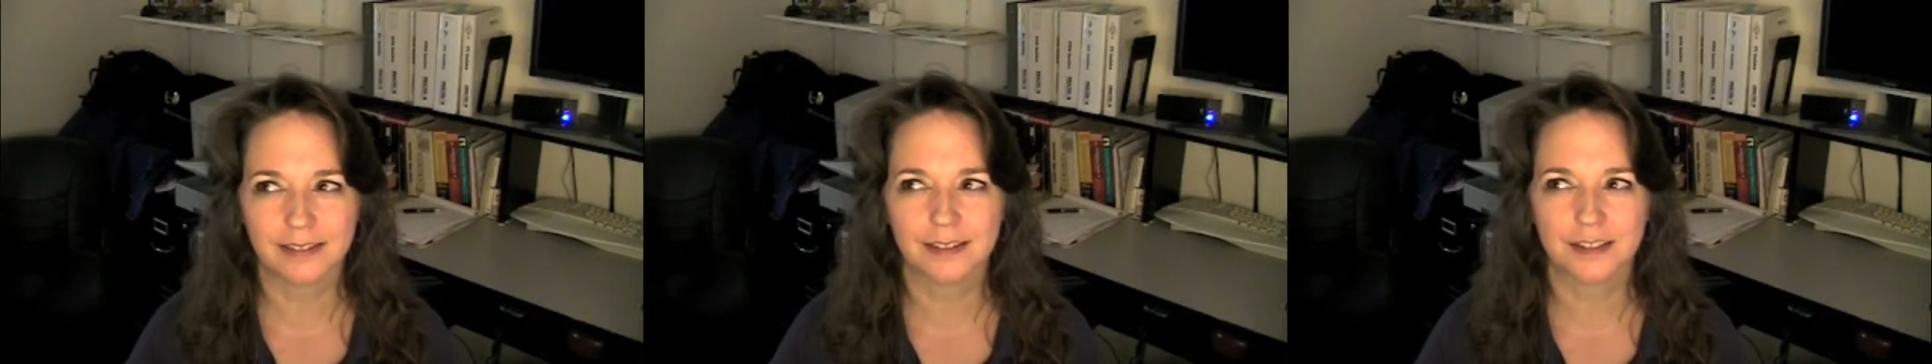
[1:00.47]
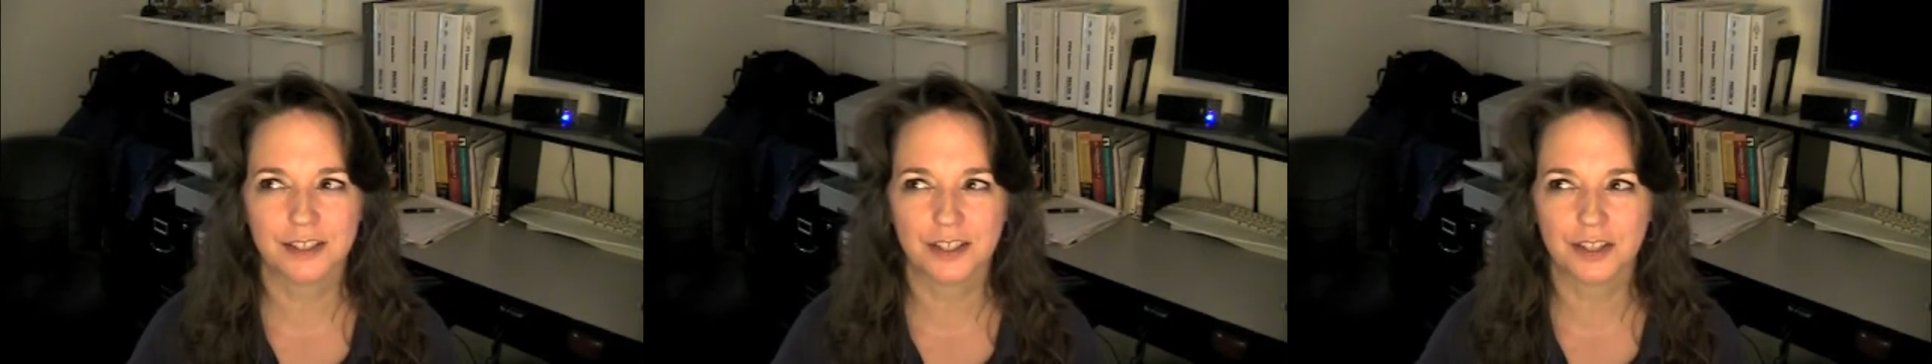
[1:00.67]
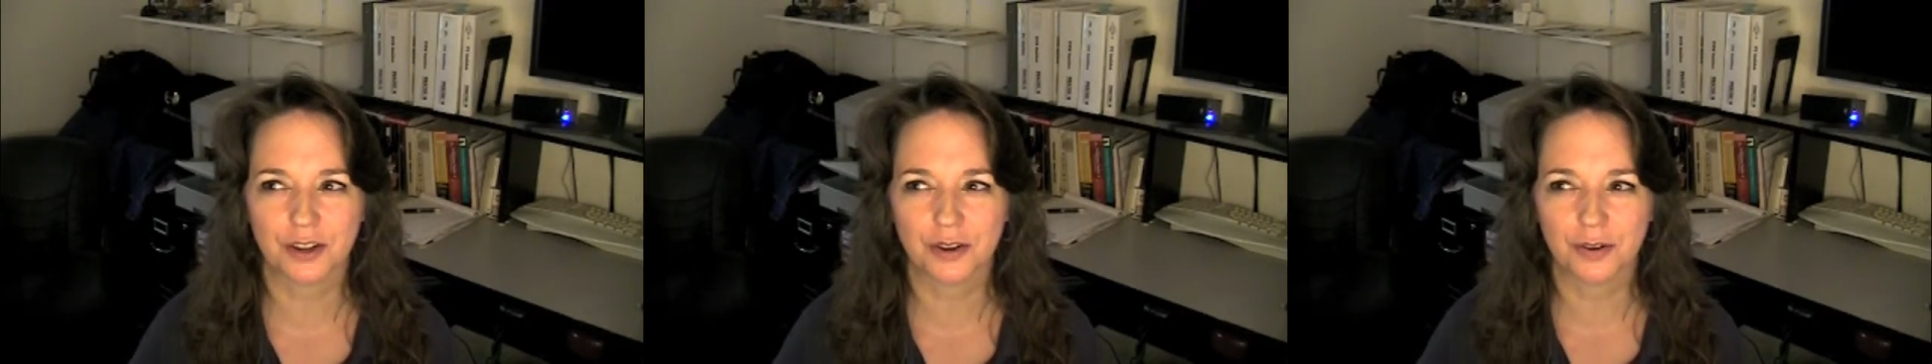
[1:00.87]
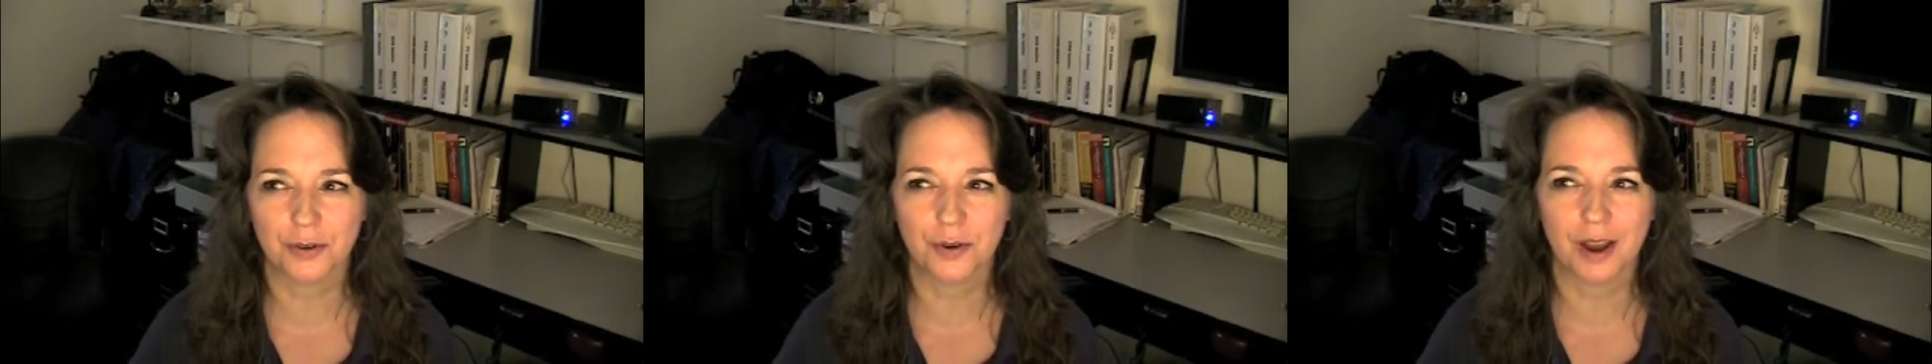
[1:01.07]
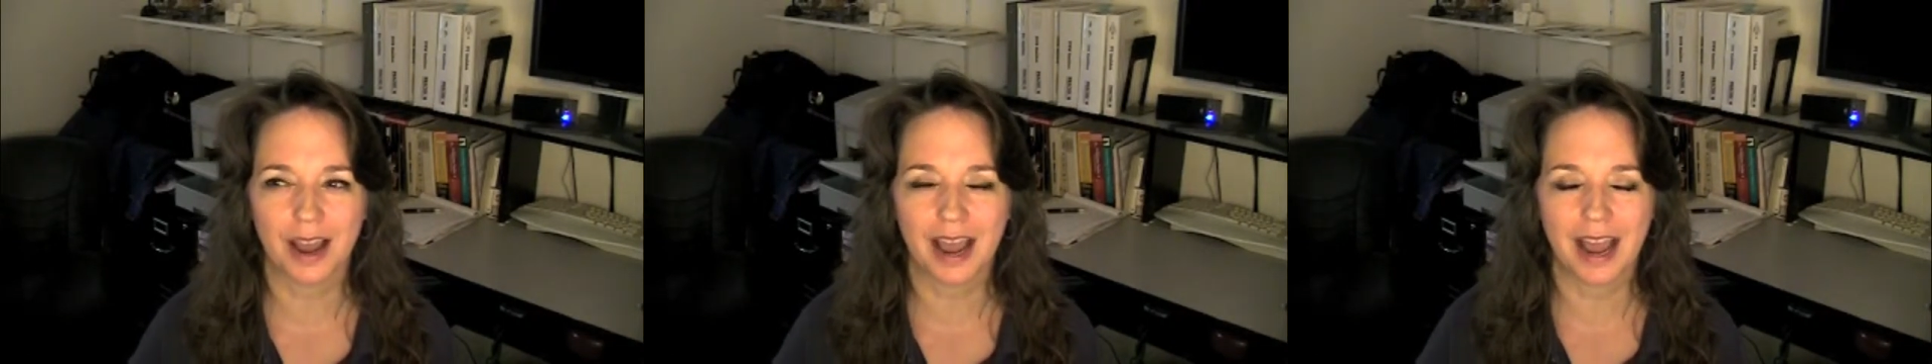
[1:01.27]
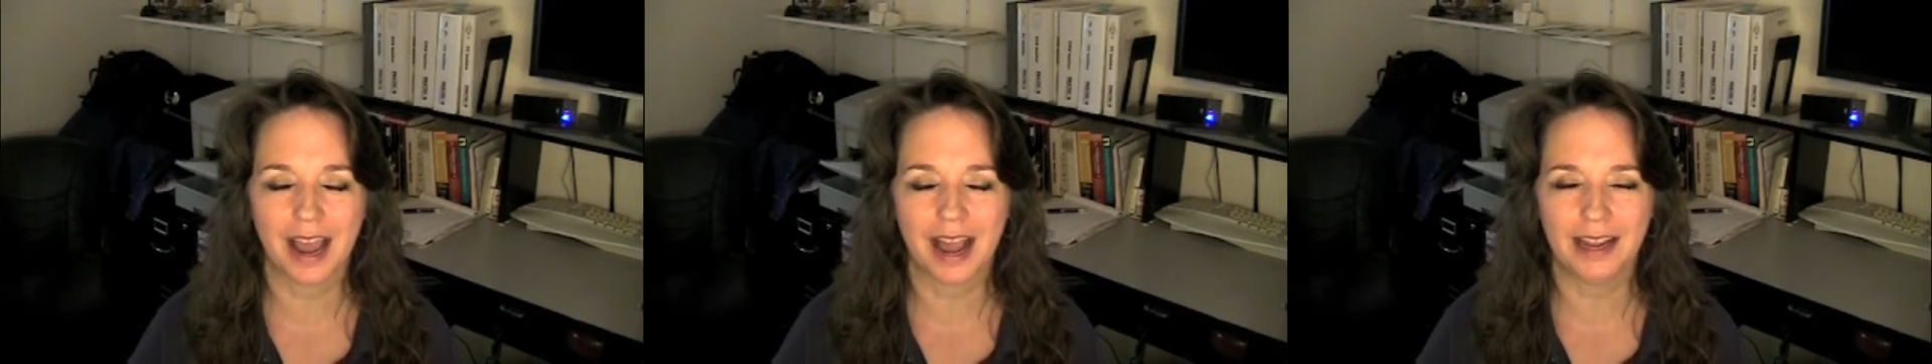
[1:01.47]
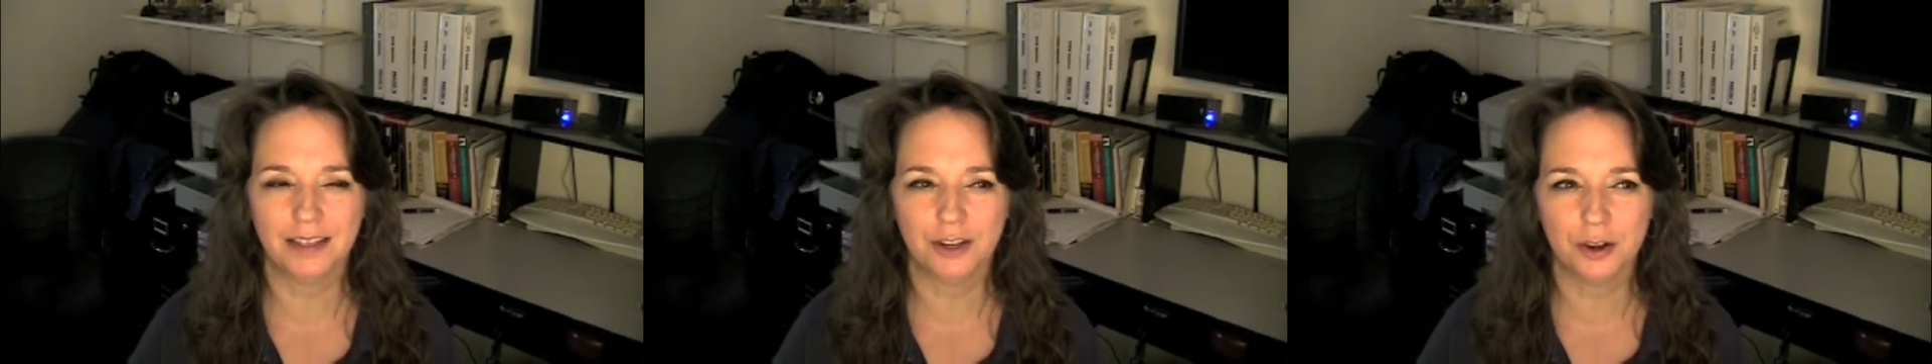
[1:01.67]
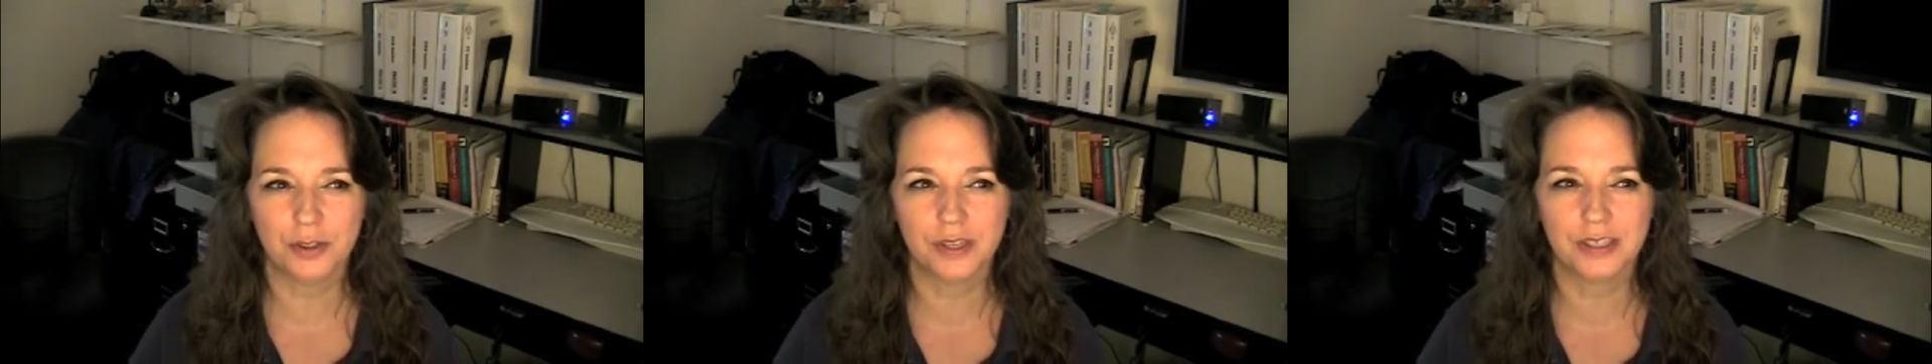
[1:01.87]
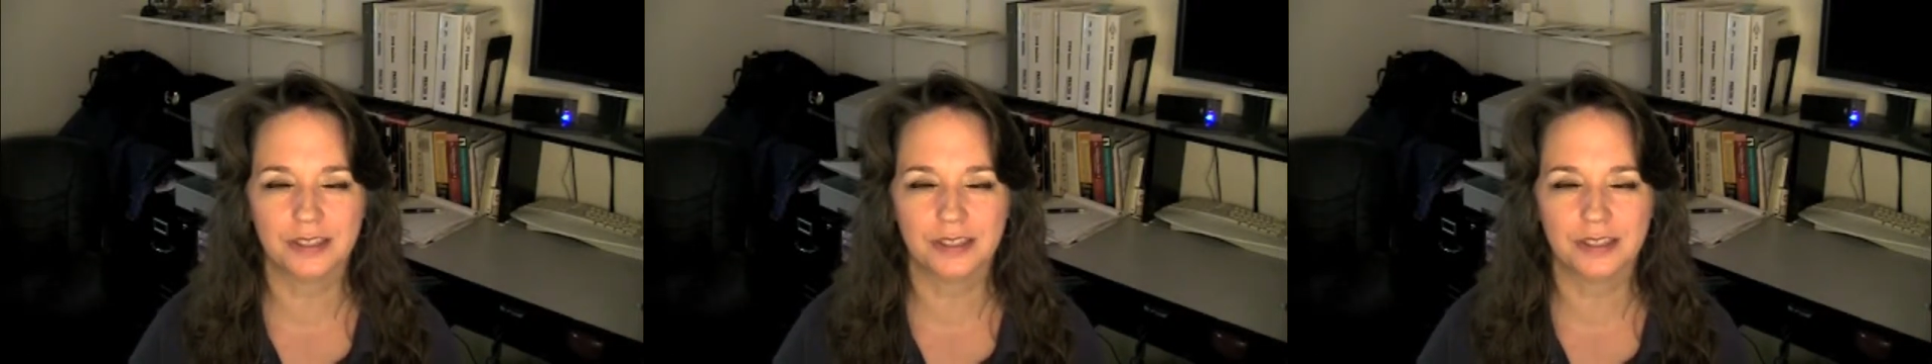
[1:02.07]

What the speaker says: so I know that